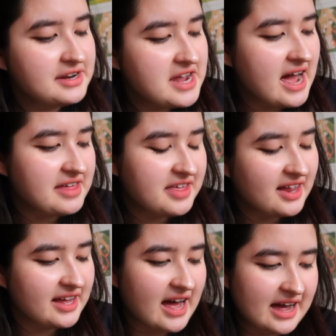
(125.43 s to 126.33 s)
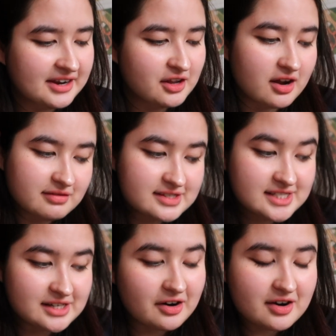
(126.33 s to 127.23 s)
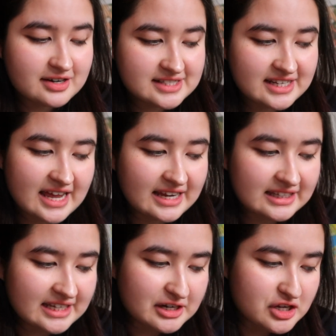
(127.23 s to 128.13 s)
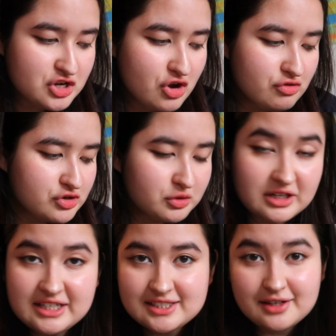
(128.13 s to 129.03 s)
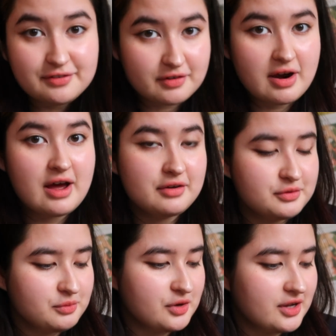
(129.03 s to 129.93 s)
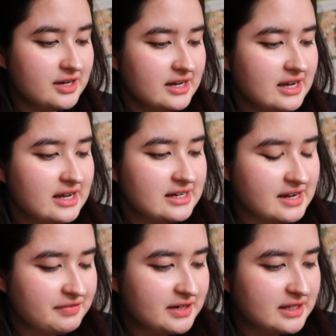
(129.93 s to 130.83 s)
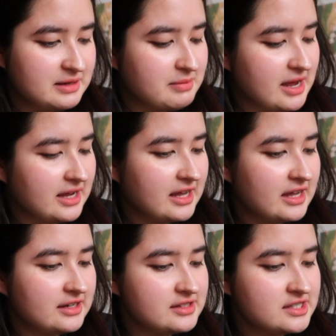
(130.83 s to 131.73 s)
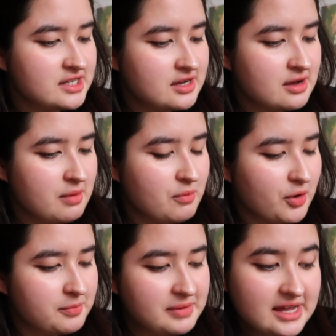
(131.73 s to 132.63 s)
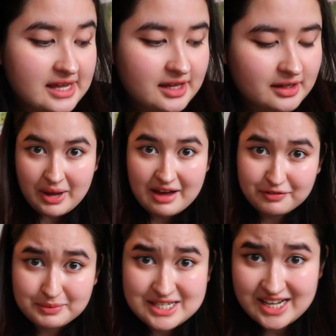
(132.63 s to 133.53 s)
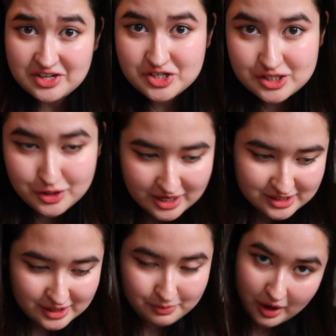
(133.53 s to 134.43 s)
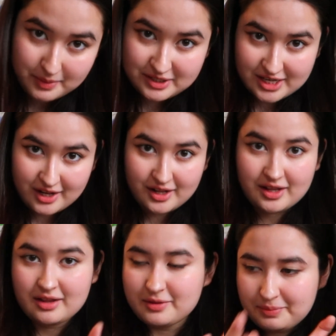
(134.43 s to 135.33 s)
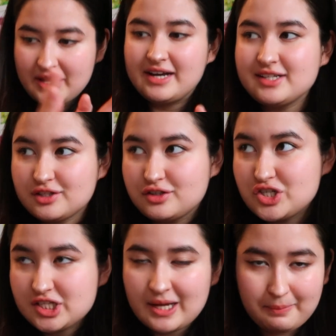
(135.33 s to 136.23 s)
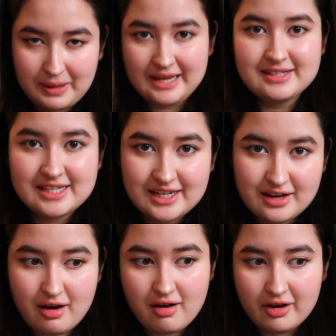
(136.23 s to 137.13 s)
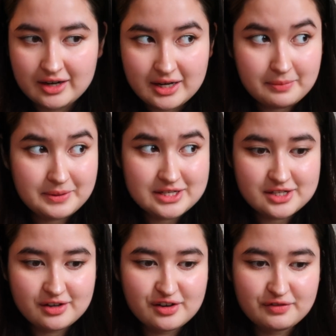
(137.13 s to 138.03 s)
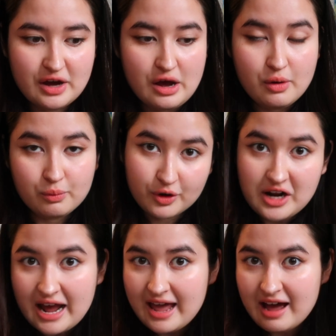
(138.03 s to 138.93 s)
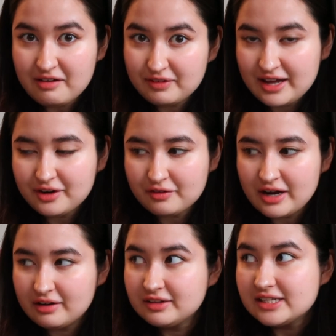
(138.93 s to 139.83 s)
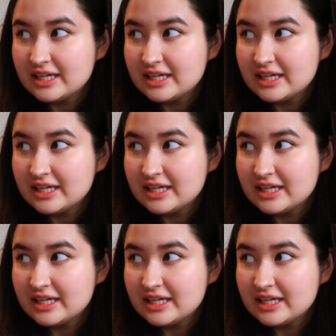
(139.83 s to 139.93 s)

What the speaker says: And yeah, I think like adding a lot of stars and like little cute doodly stuff around would definitely make it more me. yeah, from the sketches you guys can probably tell the plan is to just like paint it on a piece of wood I have lying around